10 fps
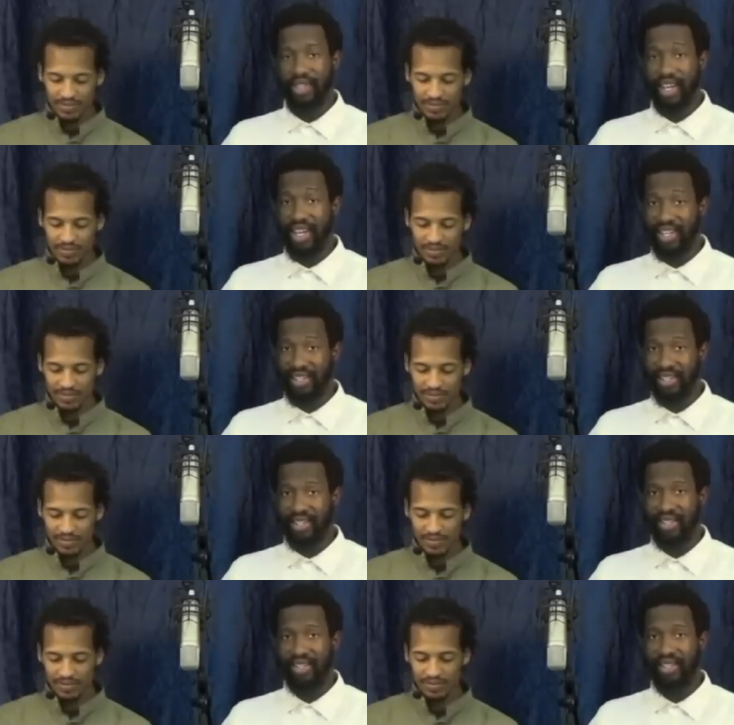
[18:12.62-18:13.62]
Speaker 1: that
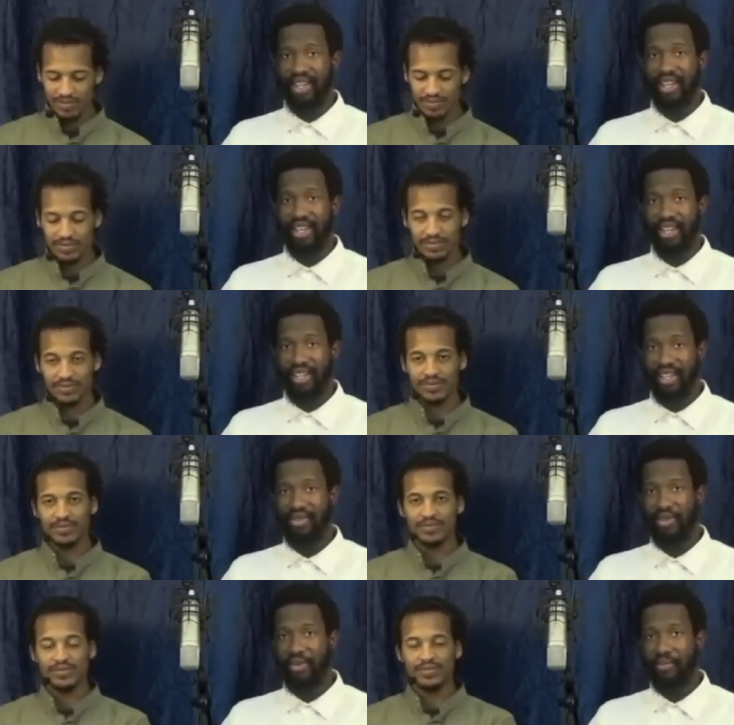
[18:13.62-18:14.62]
is the
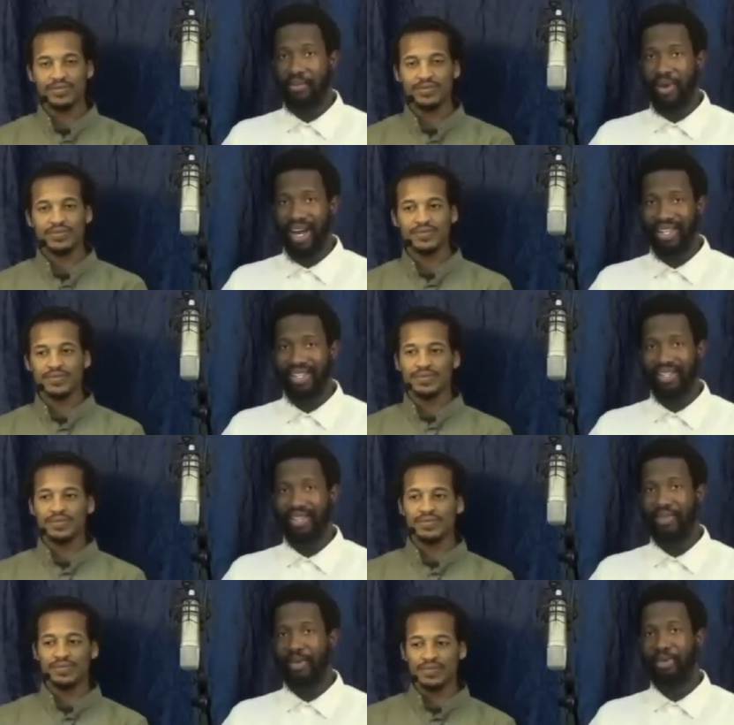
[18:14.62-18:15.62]
different mindsets
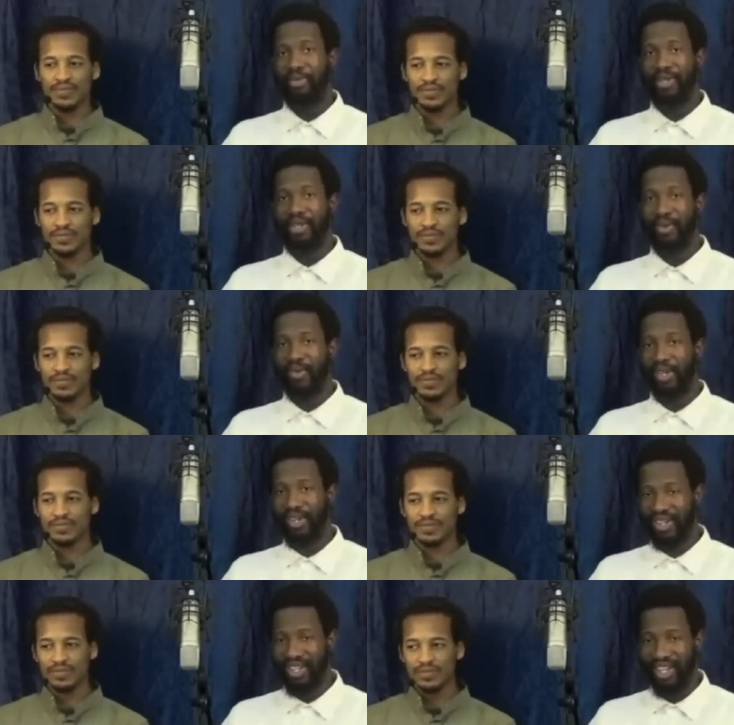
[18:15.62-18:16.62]
of the people in the
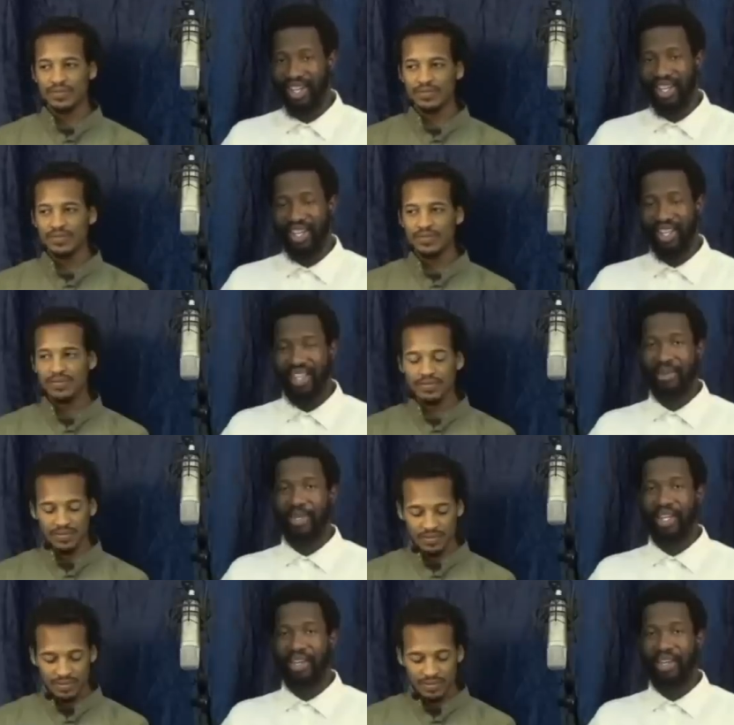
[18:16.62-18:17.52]
world that are being